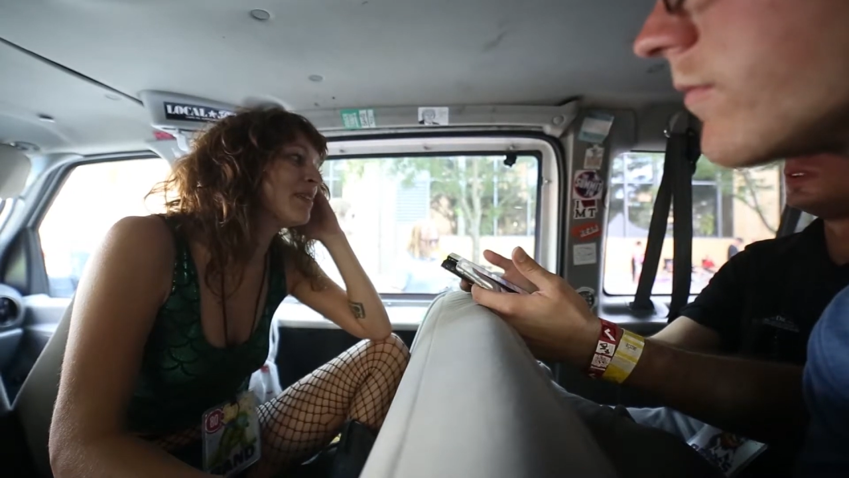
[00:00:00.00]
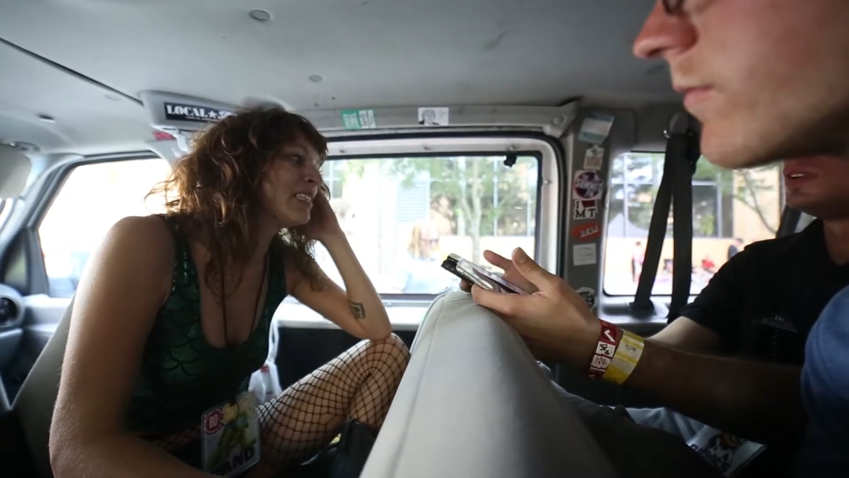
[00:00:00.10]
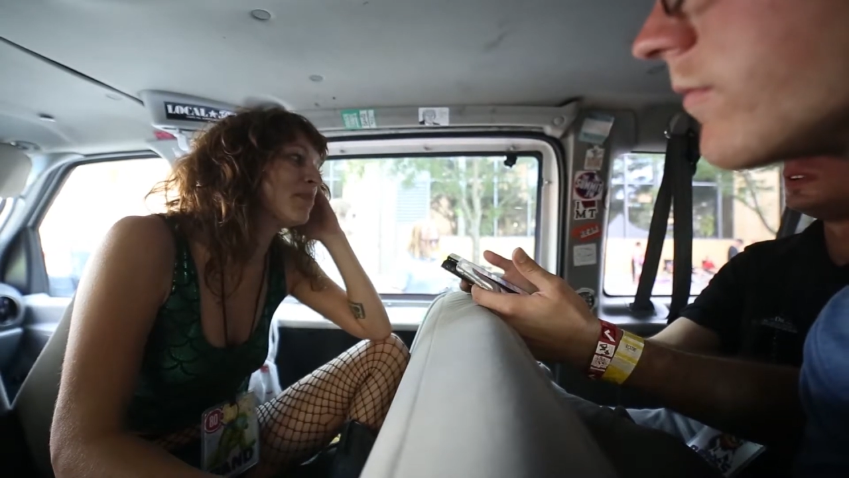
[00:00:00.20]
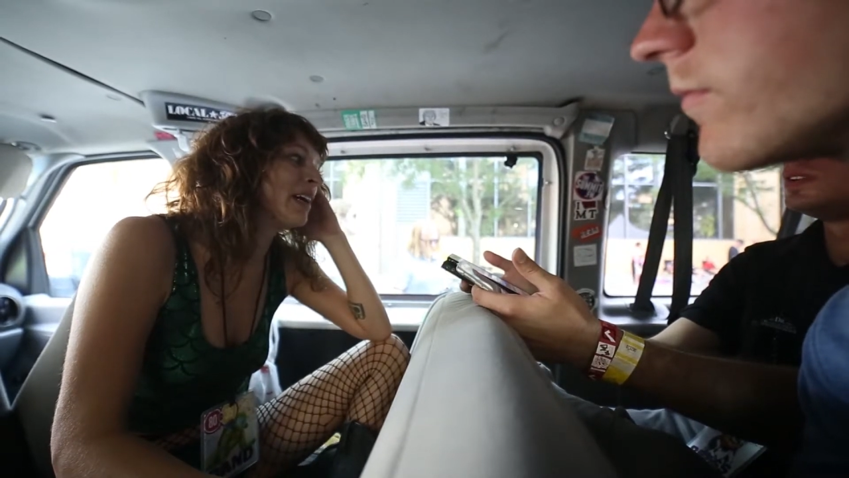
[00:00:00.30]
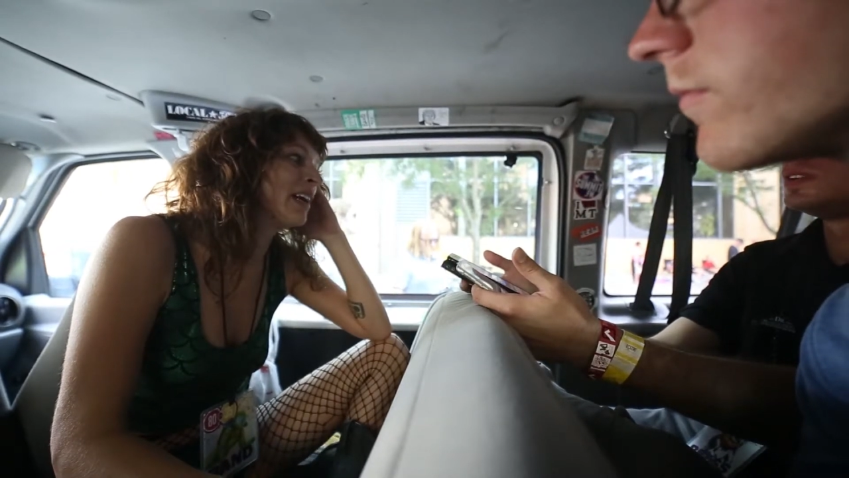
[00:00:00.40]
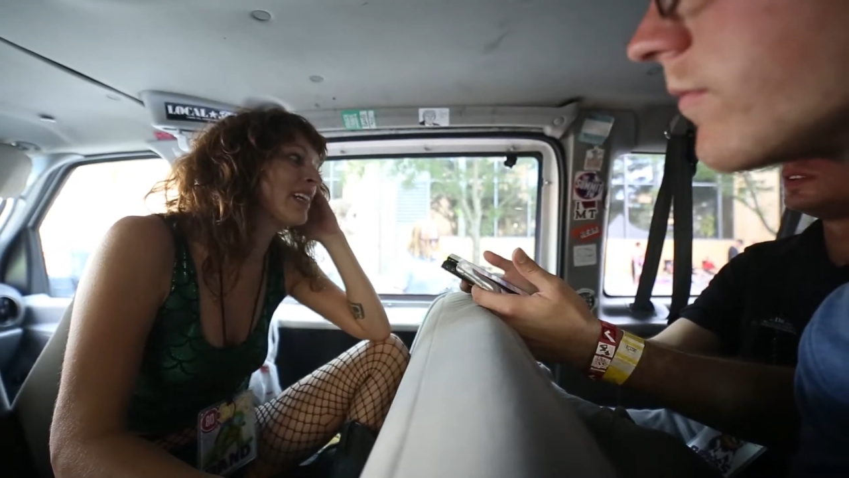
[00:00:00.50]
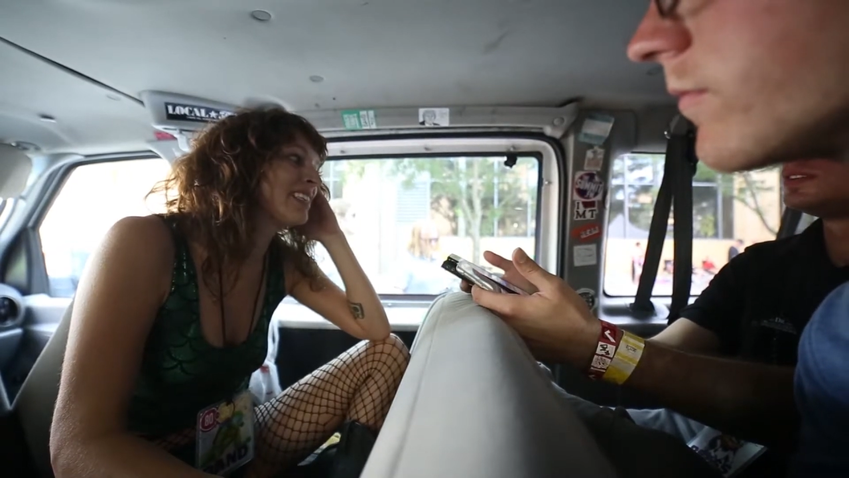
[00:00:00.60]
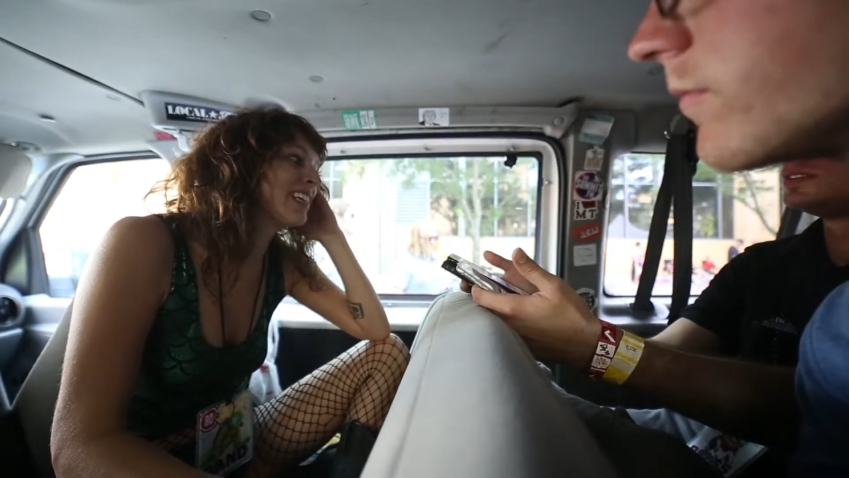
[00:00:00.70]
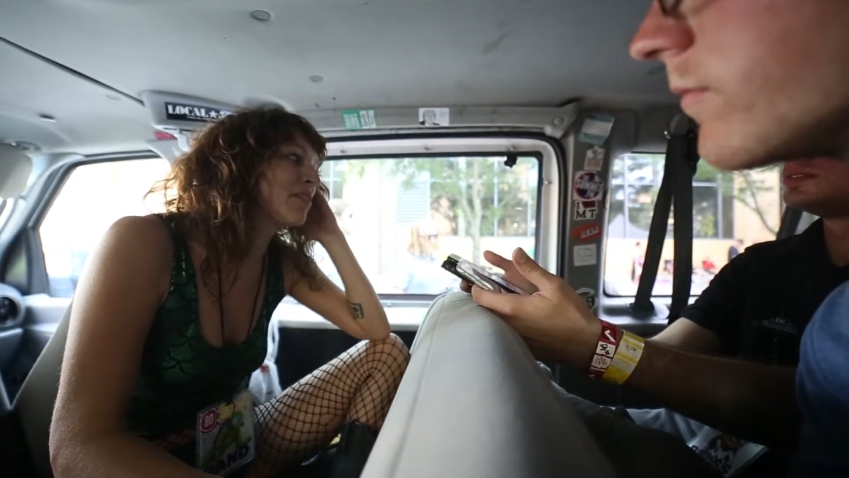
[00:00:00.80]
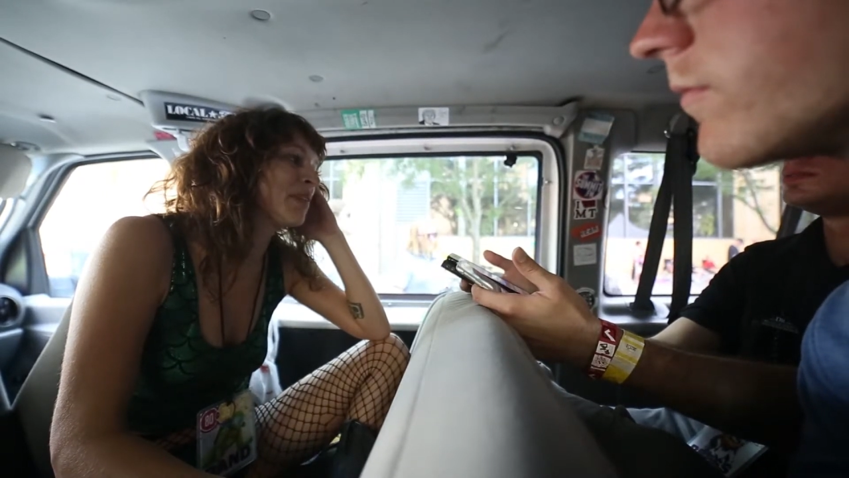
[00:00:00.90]
Miss America
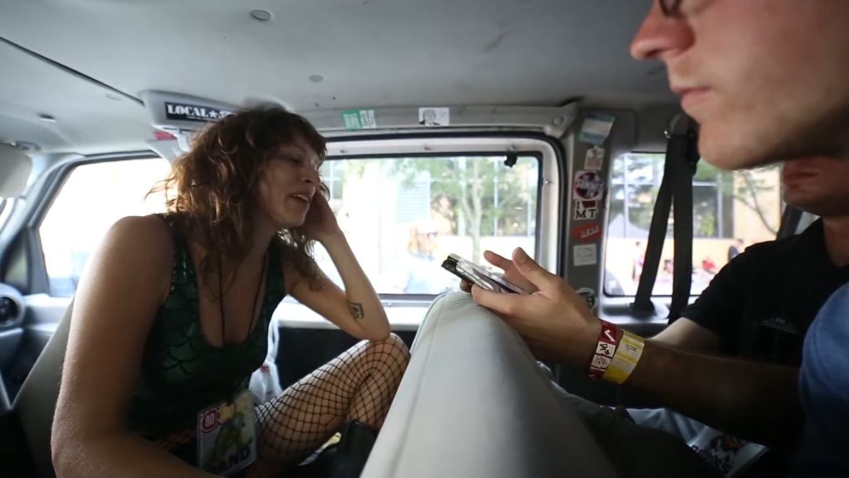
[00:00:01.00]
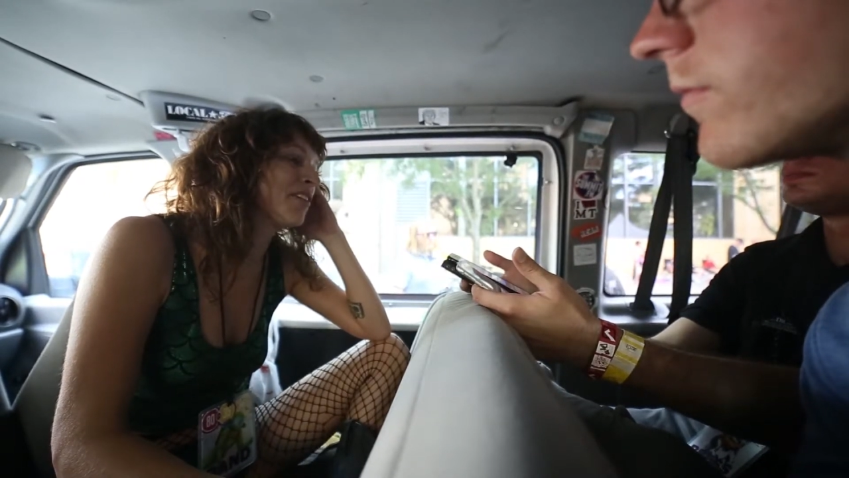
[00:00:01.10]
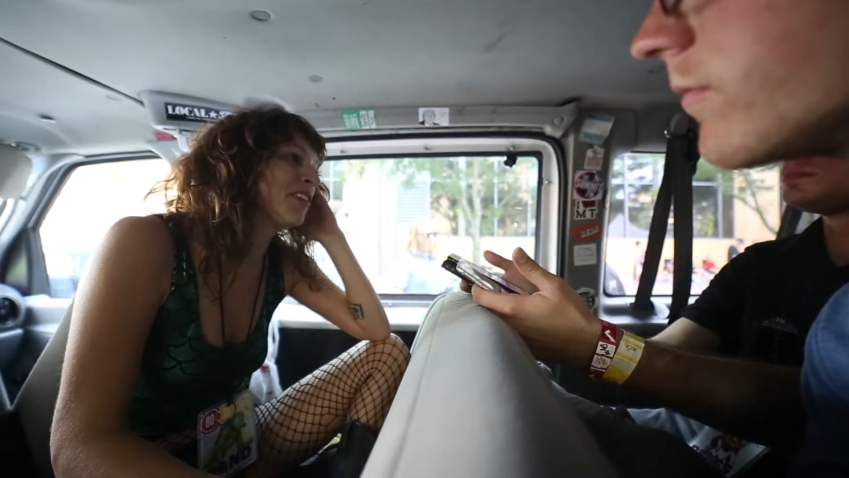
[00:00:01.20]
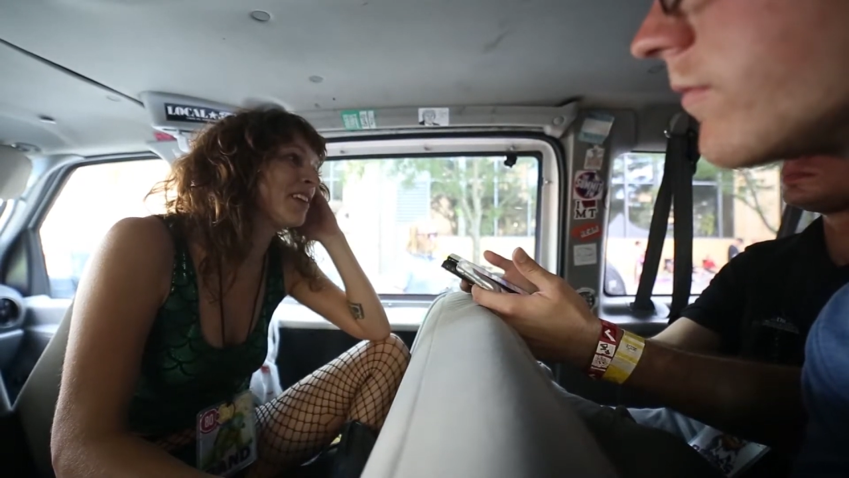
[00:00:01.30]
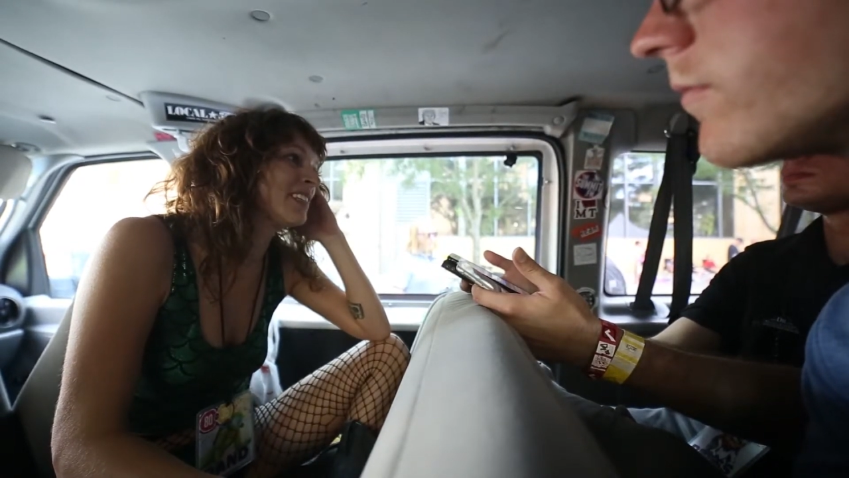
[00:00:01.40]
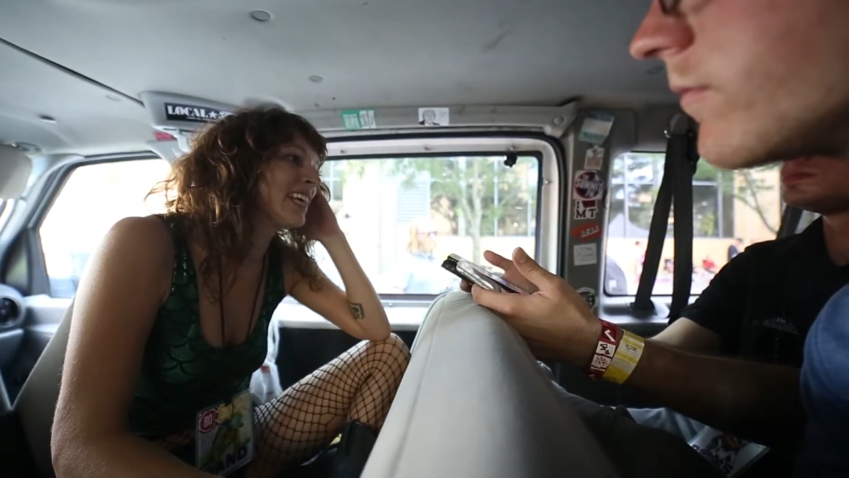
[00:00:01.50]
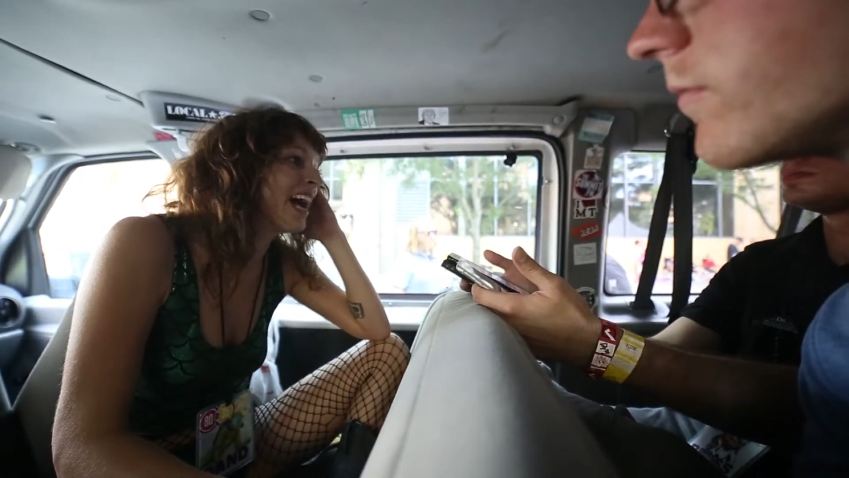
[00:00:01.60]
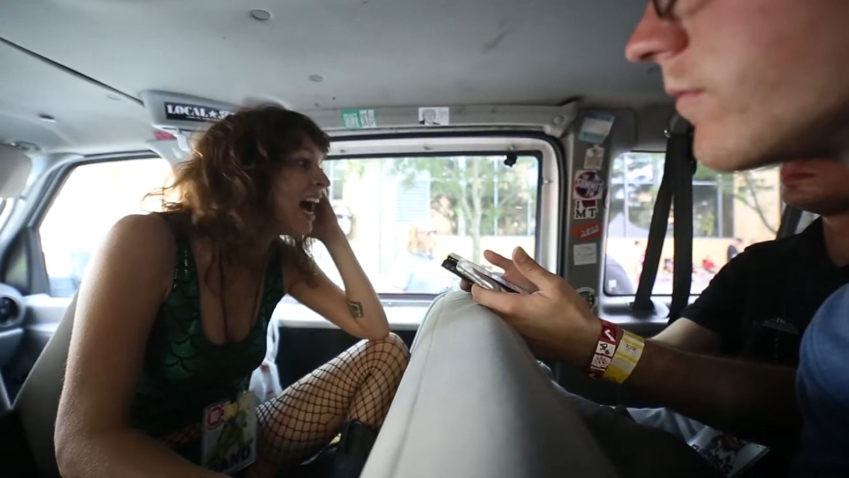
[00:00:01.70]
is going to be interviewed and say,